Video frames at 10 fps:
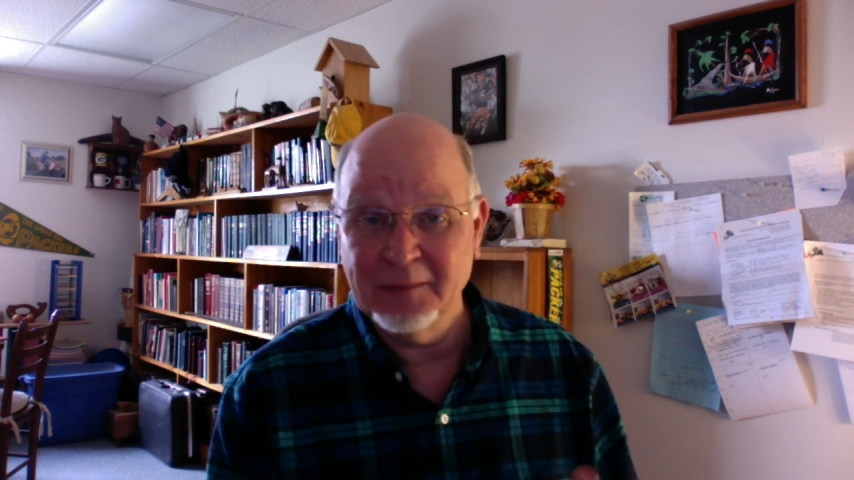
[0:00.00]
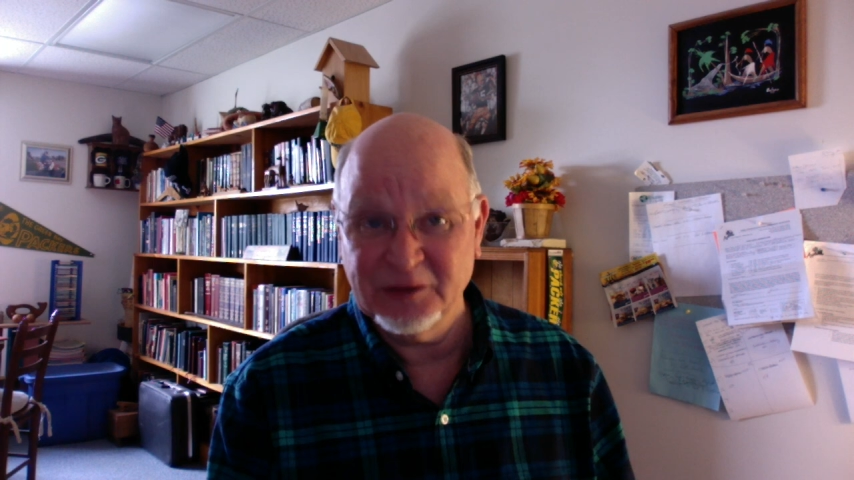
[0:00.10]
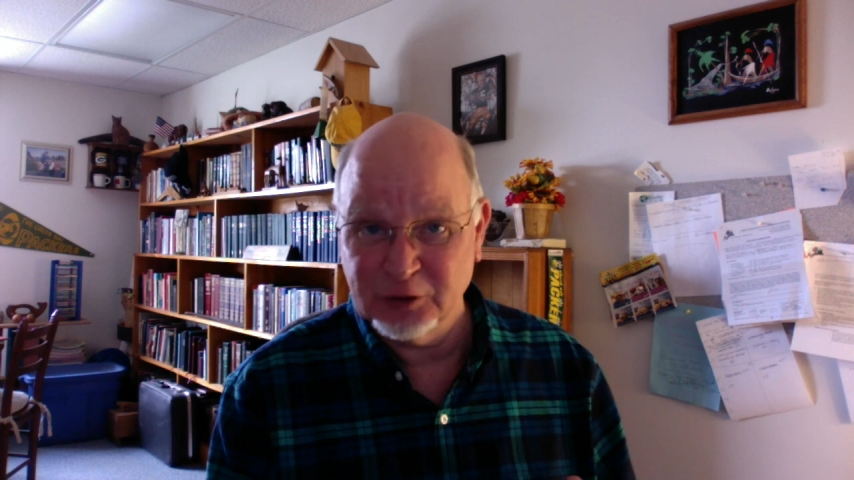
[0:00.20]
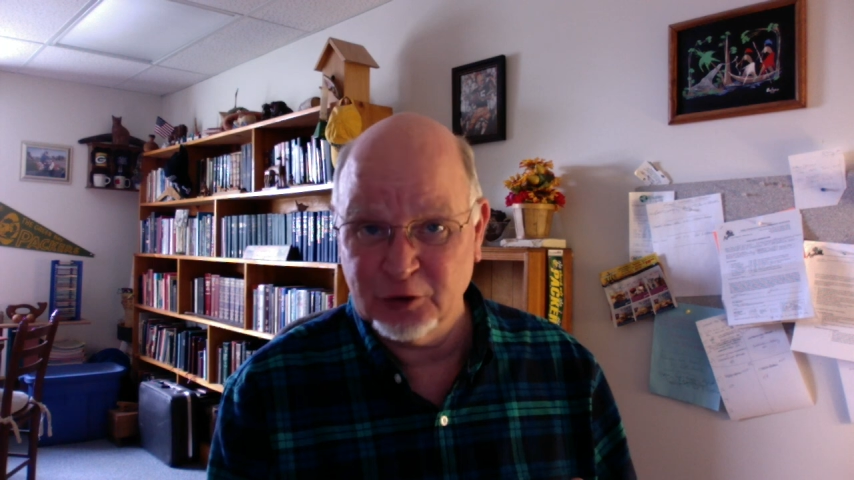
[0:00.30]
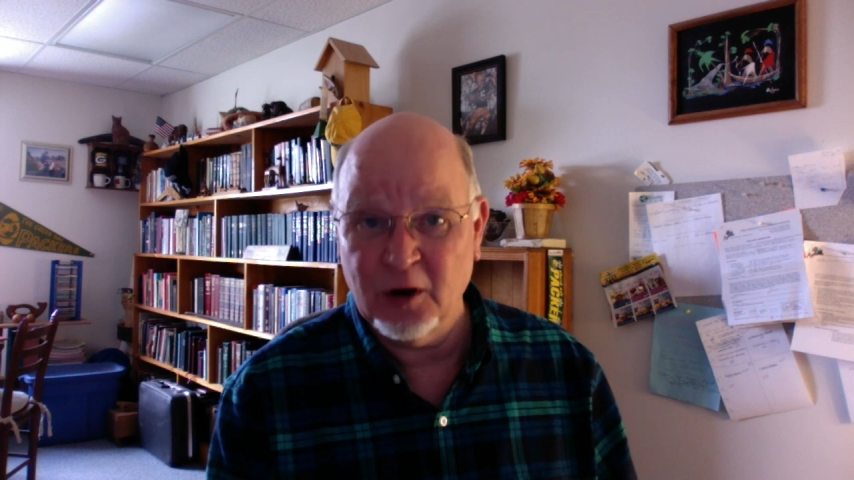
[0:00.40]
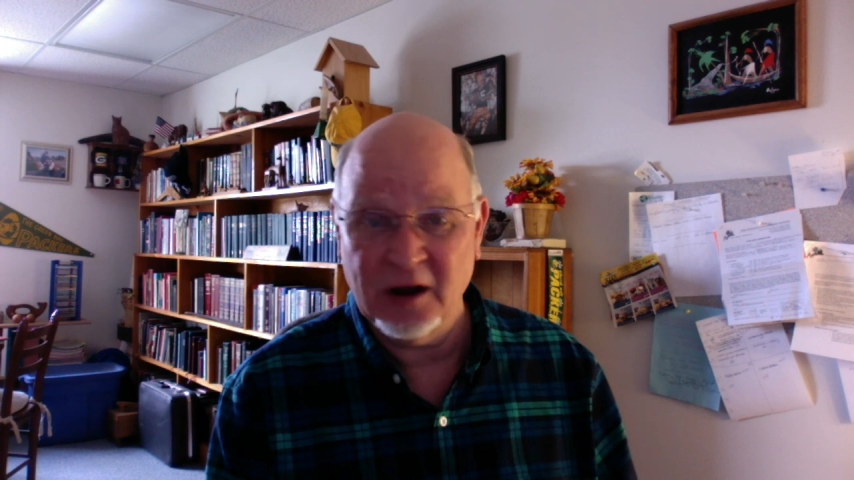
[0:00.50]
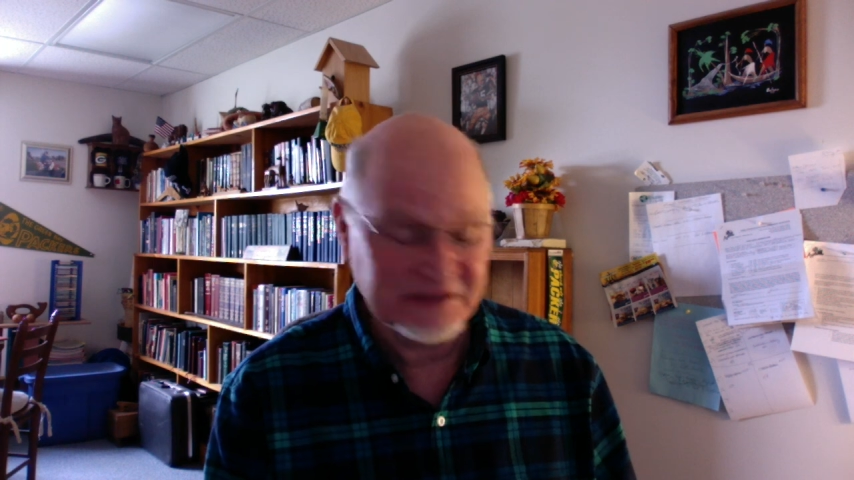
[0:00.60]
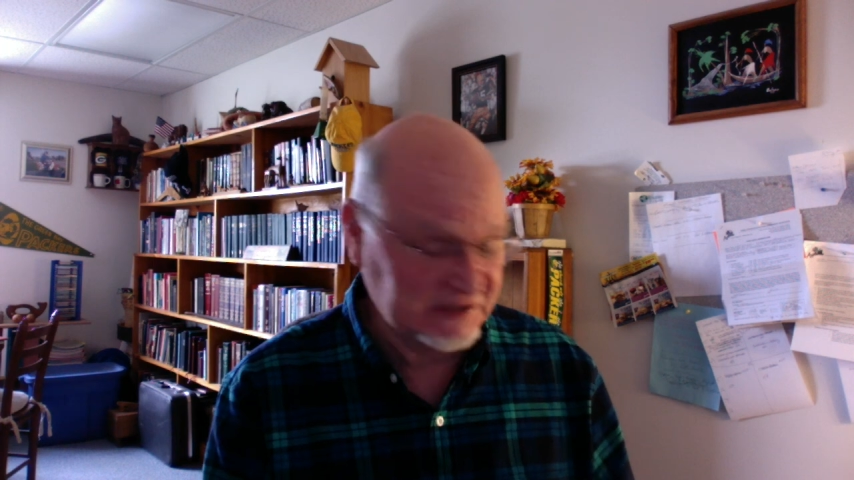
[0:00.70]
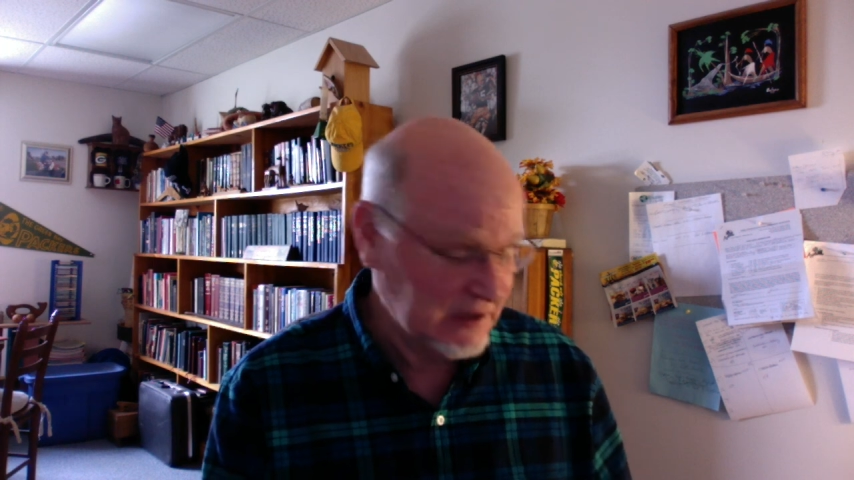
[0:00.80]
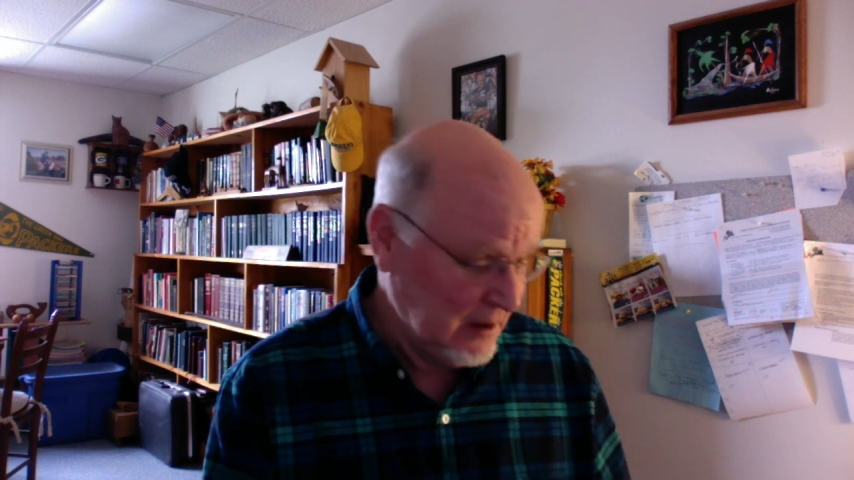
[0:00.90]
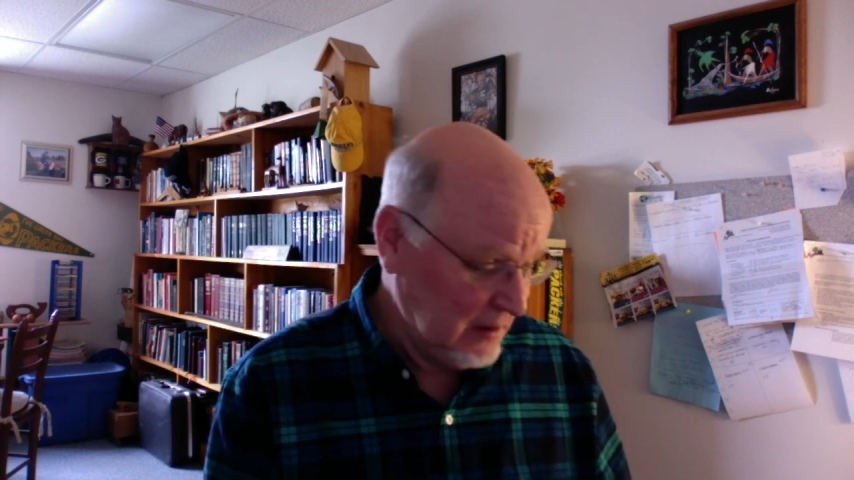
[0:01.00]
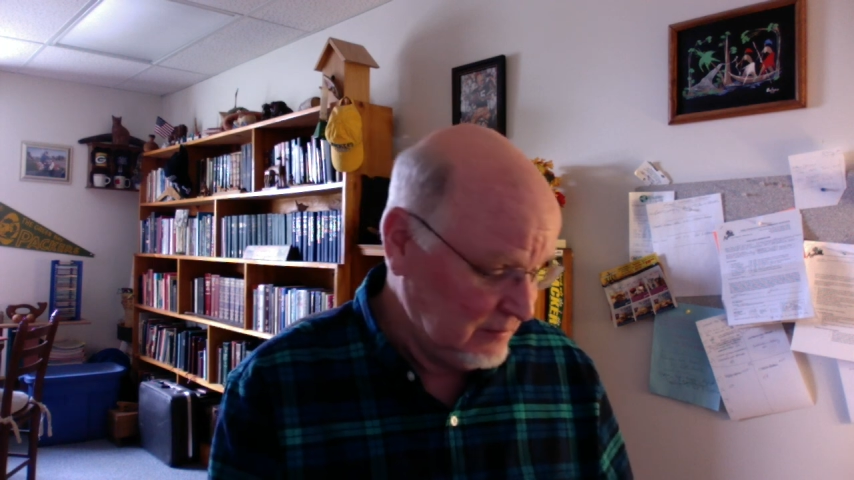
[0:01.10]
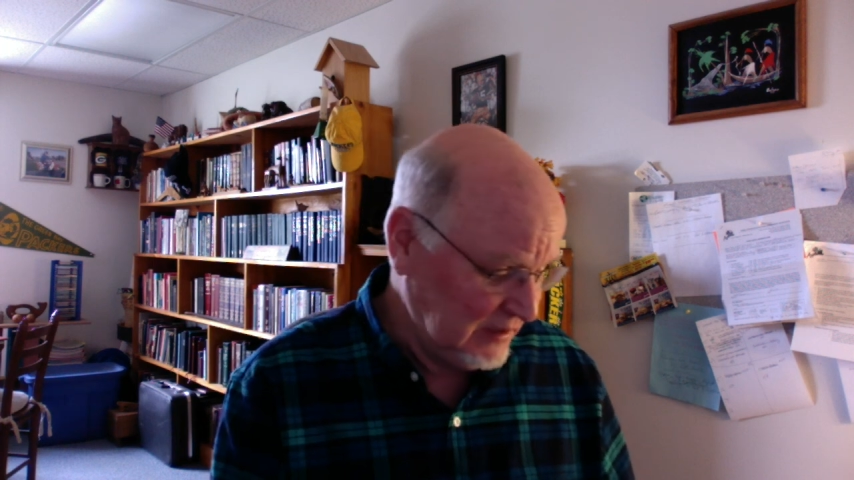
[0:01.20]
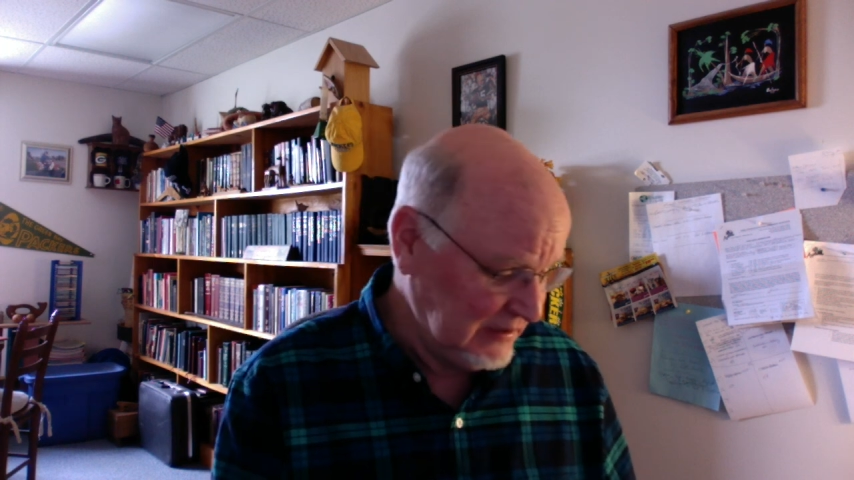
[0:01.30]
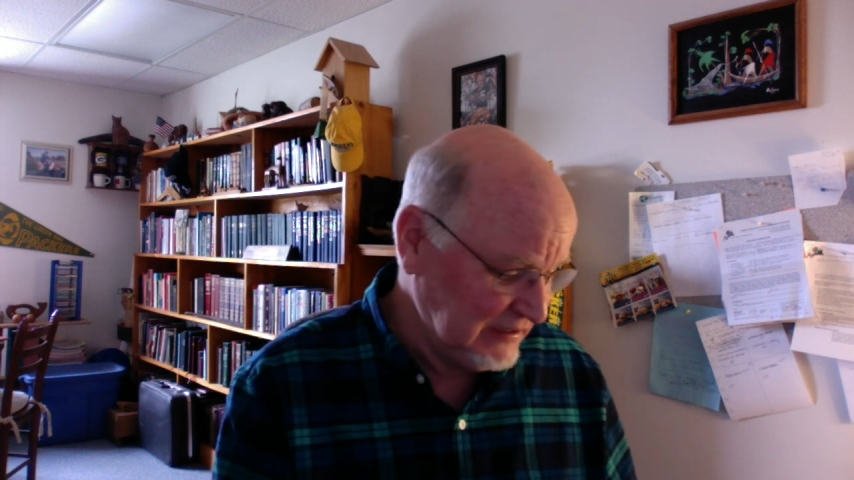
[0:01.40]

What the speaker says: about the cross, but